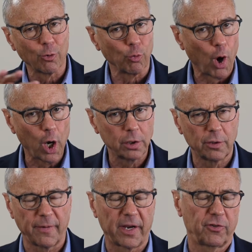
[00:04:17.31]
wrong
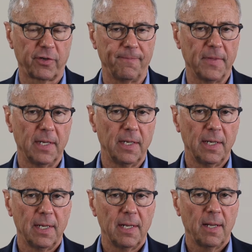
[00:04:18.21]
direction.
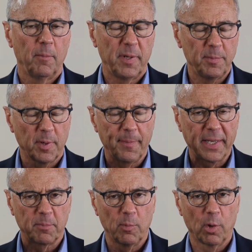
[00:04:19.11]
People
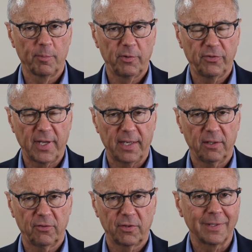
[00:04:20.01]
make more
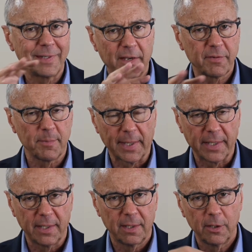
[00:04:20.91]
mistakes, and
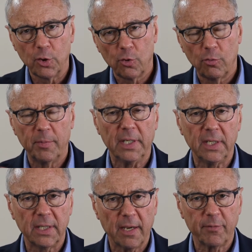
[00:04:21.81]
everybody, you,
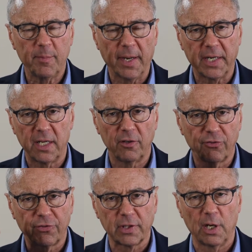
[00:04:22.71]
me, everybody, is
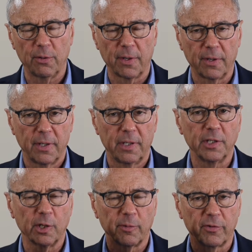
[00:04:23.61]
slower in
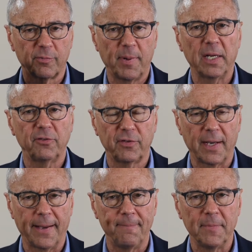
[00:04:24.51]
their response
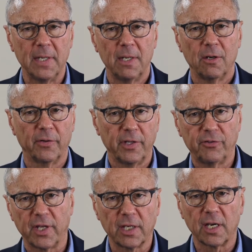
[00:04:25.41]
time on
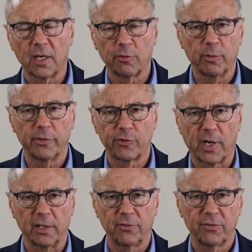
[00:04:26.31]
these incongruent
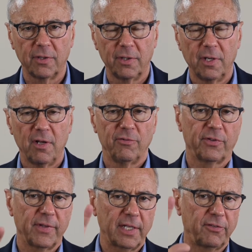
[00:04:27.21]
trials.
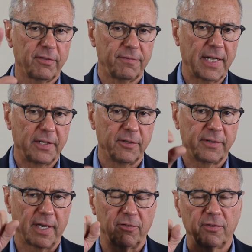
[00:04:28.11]
So that's the flanker
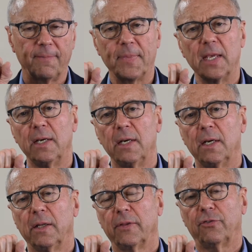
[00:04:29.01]
test.
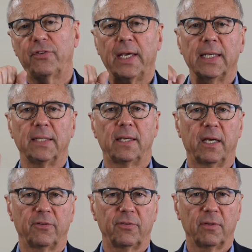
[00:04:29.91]
The second
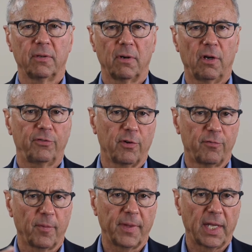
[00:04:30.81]
test, also from the